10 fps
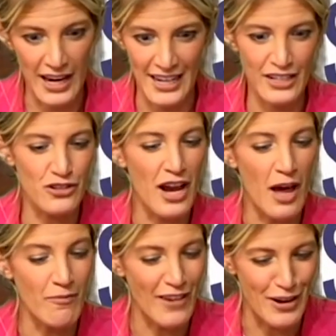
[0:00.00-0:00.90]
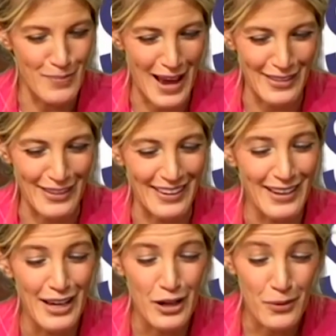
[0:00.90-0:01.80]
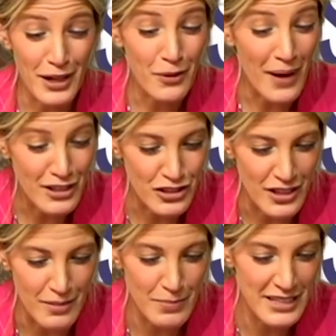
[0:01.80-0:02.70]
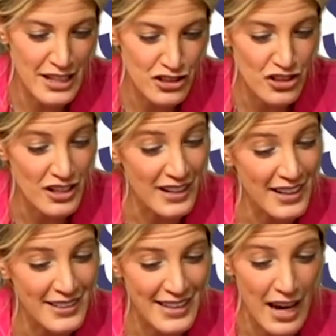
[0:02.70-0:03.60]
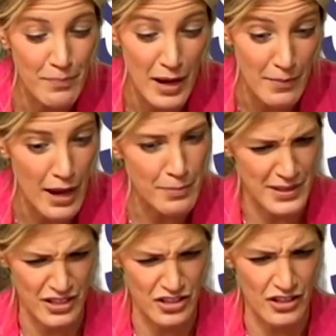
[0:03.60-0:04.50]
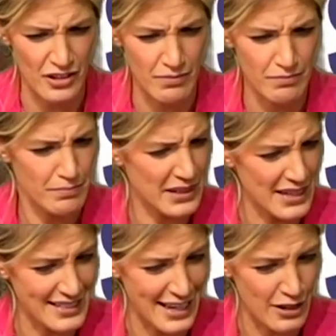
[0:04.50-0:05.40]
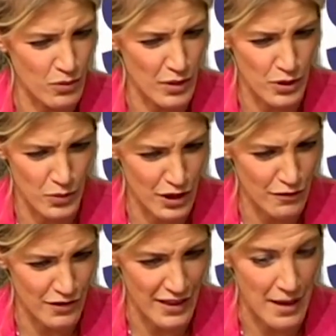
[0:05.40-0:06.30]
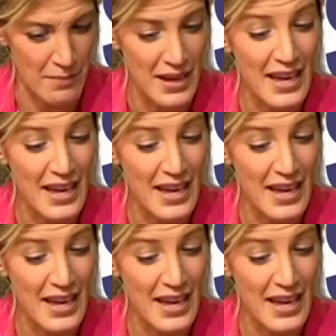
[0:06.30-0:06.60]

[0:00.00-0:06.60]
I need your help very badly. Quick question. Petitioner got kicked out by my petitioner because I don't want to work for them.